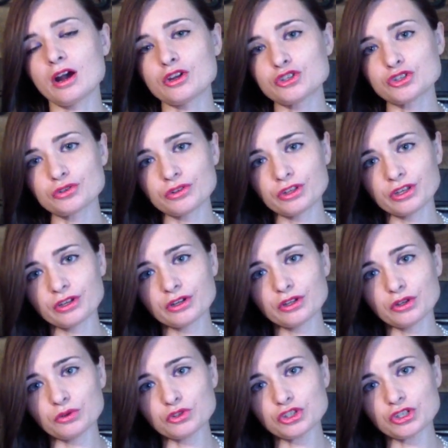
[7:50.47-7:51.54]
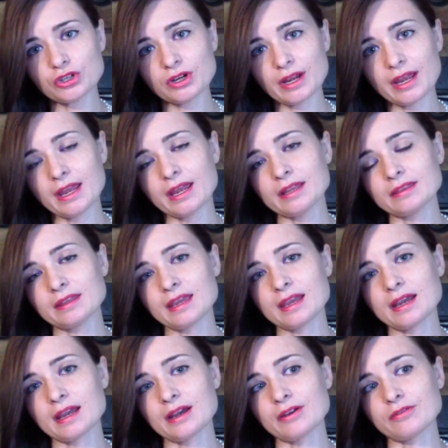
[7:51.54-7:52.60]
under the enclosure and they
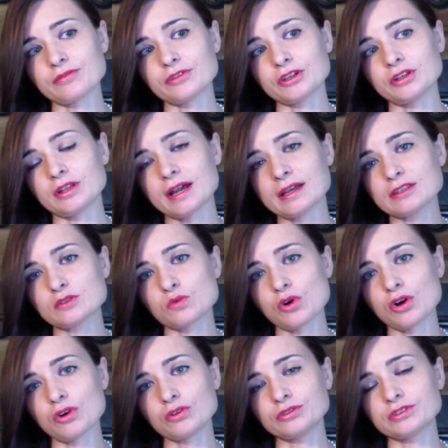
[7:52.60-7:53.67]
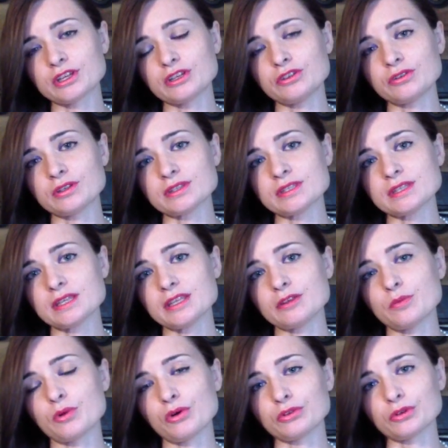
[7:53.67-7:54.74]
have the glass walls and you can see
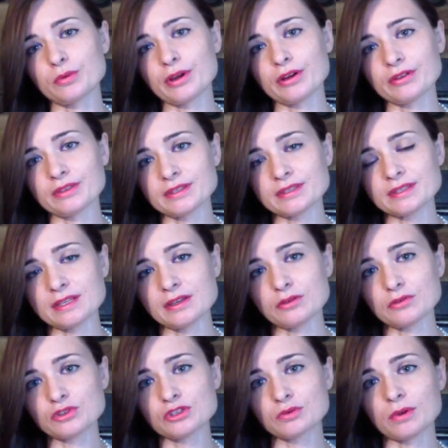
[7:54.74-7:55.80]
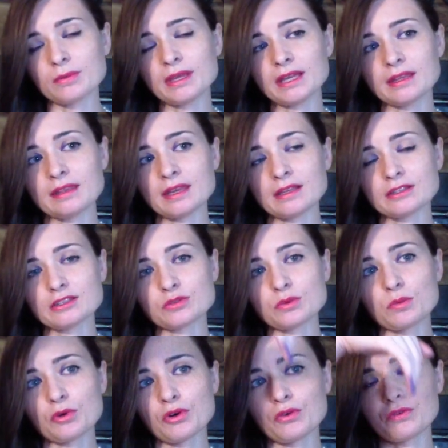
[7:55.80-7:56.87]
the polar bear and the seal swimming, and they can
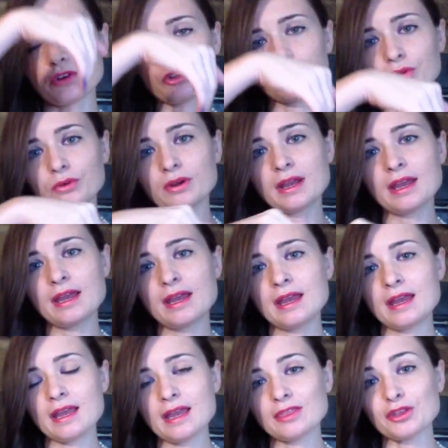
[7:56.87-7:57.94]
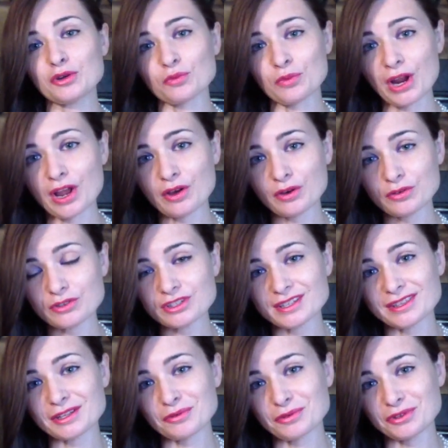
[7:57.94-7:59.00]
swim over you and then around,
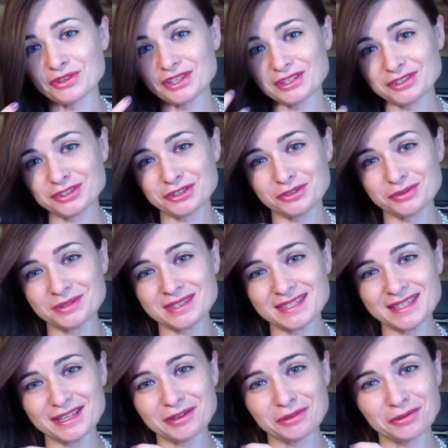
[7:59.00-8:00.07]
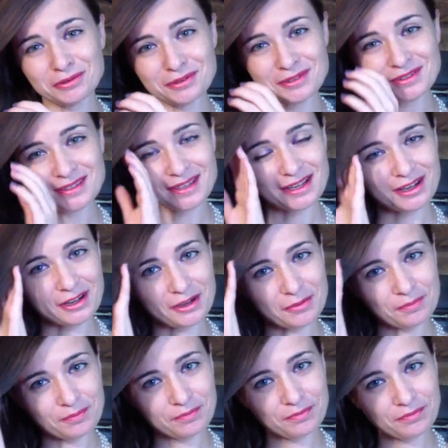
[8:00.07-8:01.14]
and there were these two seals,
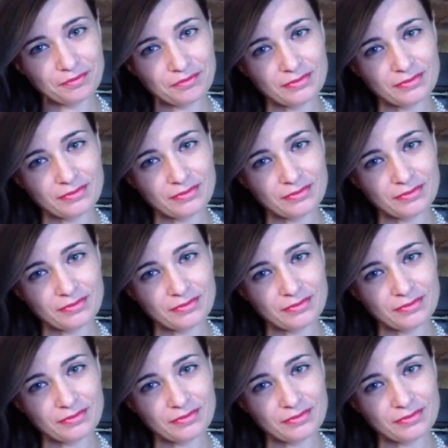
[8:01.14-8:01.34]
and